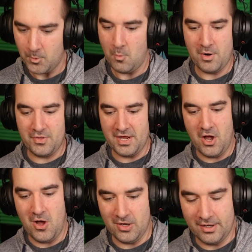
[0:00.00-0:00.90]
Why do they
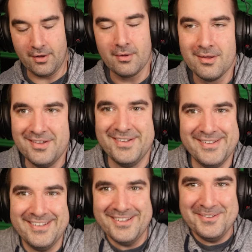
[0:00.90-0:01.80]
honk?
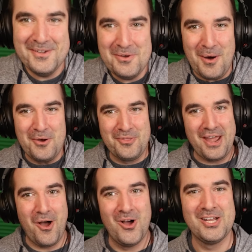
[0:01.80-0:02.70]
Why do
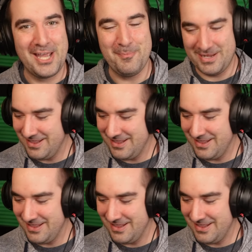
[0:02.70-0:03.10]
they honk at me?